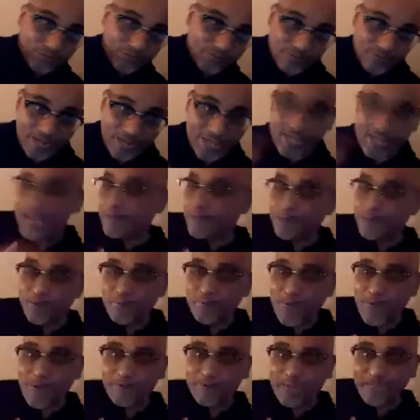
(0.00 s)
I ain't got to put
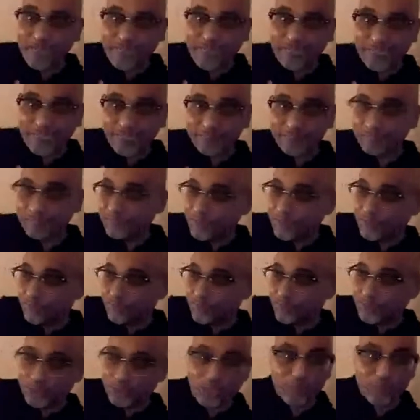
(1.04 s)
my money up. So
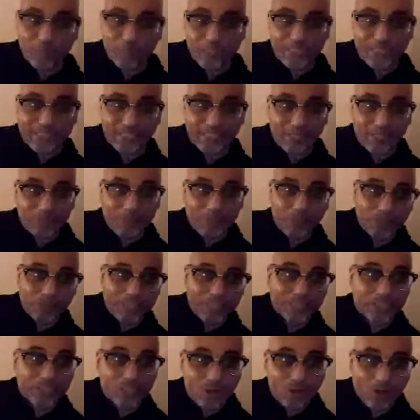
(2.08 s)
put your money up. We'll
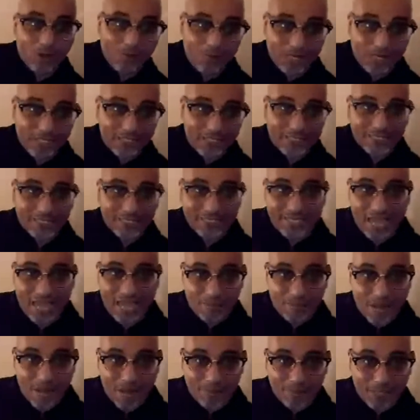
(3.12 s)
risk your money and not
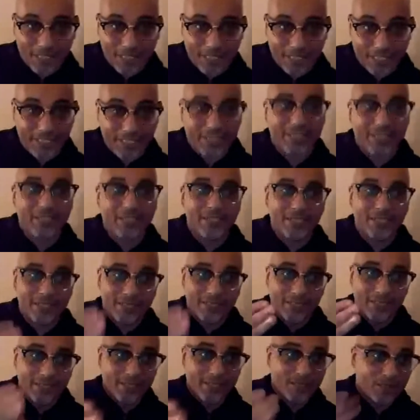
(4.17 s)
my money.
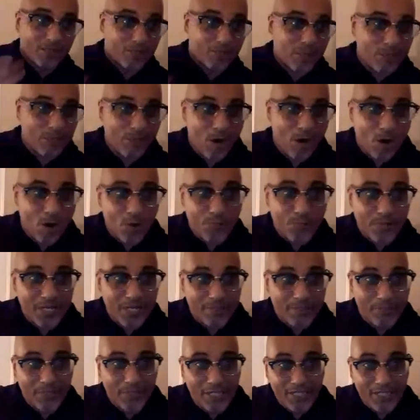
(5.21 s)
Remember
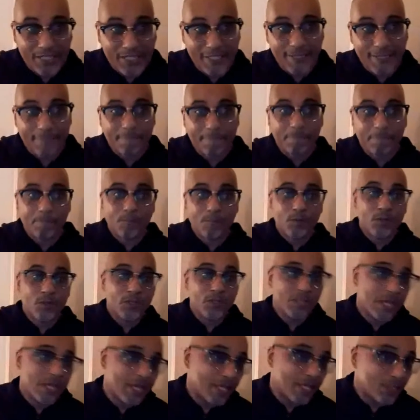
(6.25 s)
OPP?
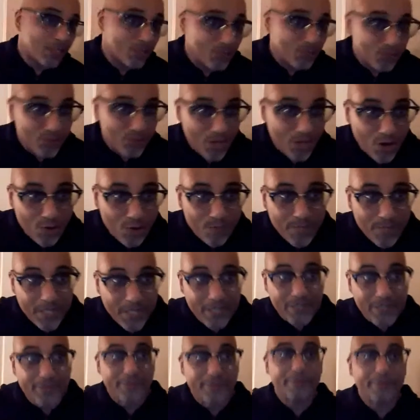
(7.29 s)
Yeah, you know
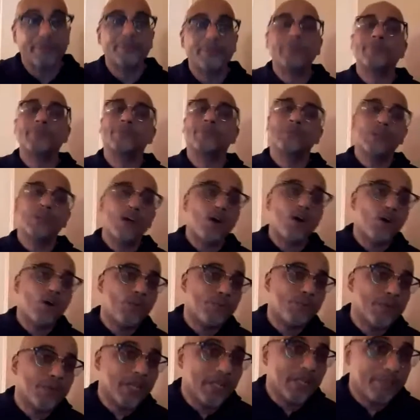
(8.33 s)
me.
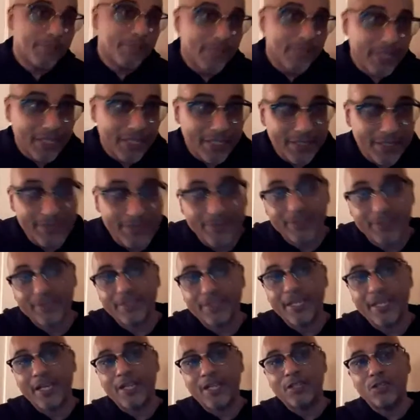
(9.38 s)
OPP.
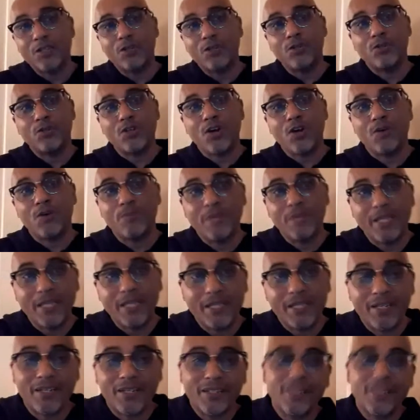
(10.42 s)
Yeah, you know me.